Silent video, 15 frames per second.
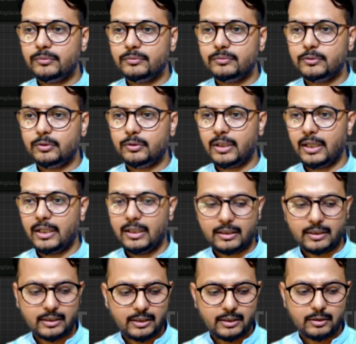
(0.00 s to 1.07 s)
you can
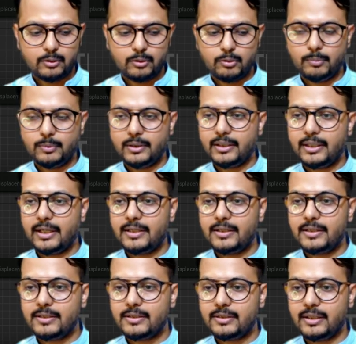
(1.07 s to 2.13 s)
again duplicate
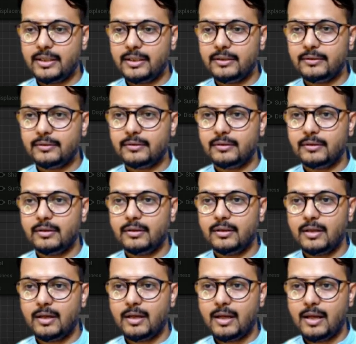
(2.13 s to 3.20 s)
this thing
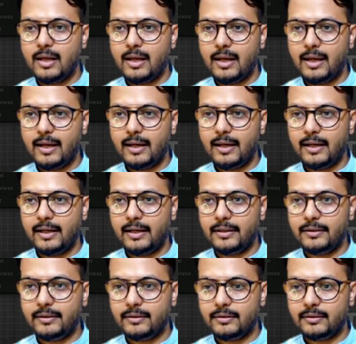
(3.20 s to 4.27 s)

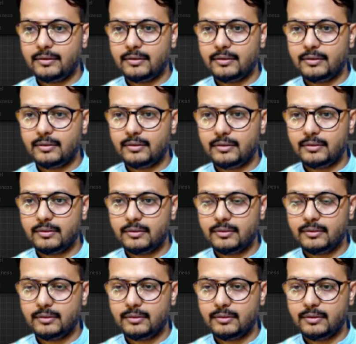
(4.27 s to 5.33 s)
and
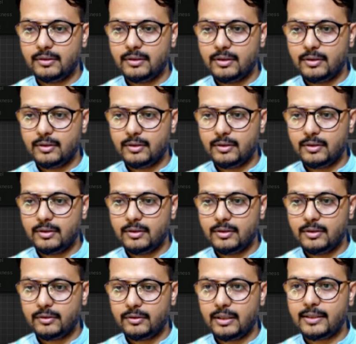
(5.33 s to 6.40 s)
you can
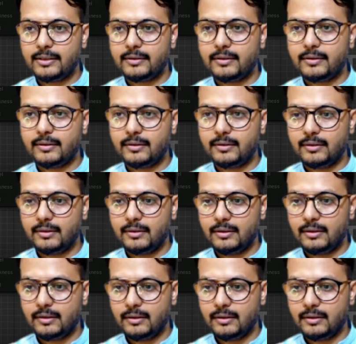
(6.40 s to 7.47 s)
connect
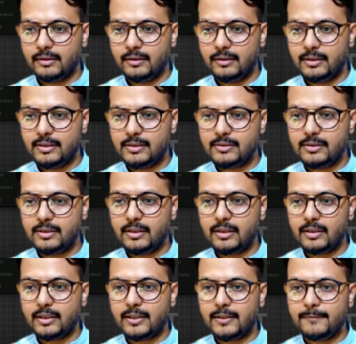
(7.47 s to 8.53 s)
this thing
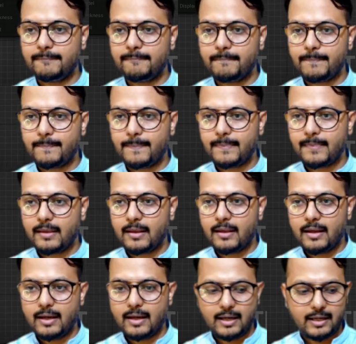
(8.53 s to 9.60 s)
again.
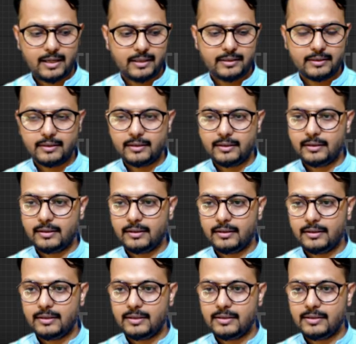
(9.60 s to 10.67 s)
And
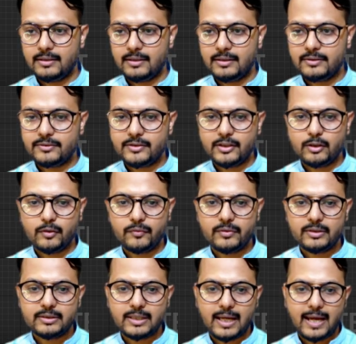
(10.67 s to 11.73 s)
instead of this
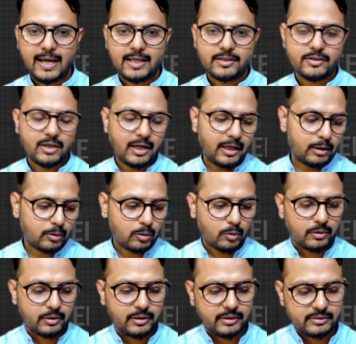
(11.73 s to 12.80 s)
edge, I'll call
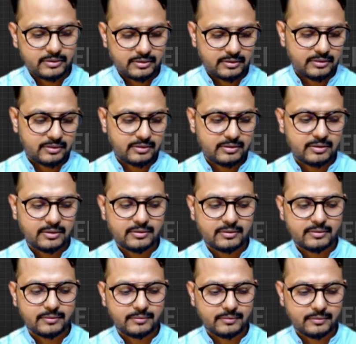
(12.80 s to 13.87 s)
this, this is
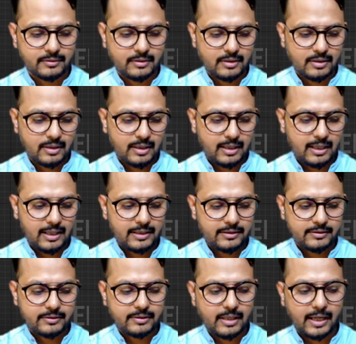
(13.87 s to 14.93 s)

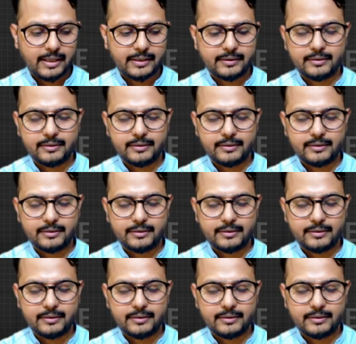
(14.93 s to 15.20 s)
inside.